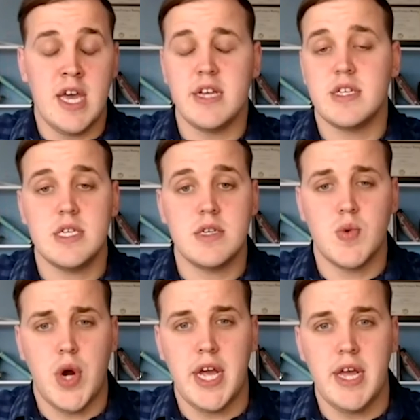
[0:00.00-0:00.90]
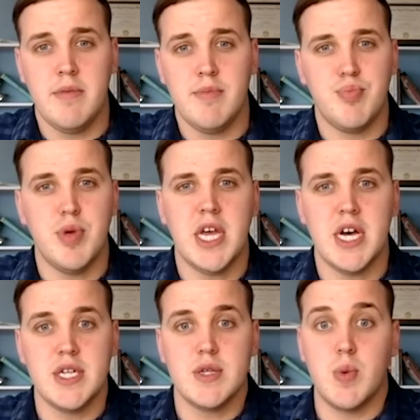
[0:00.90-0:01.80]
kiss, right?
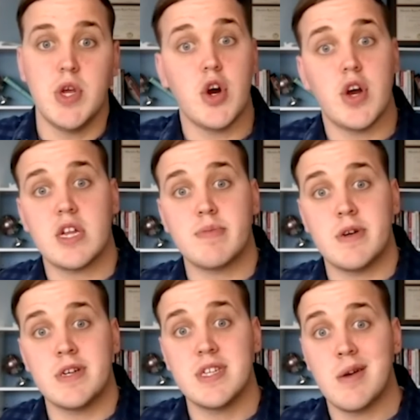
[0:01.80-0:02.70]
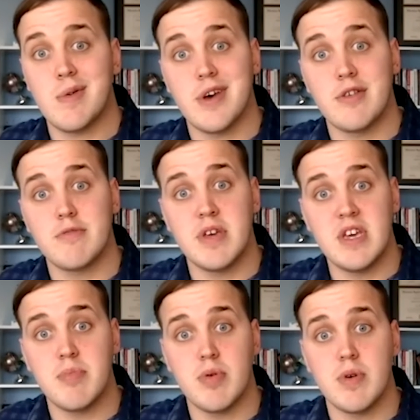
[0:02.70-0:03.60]
Because we'd already experienced that with other
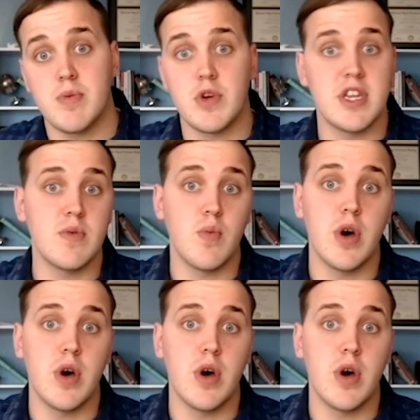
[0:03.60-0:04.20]
people, and we didn't mm-hmm.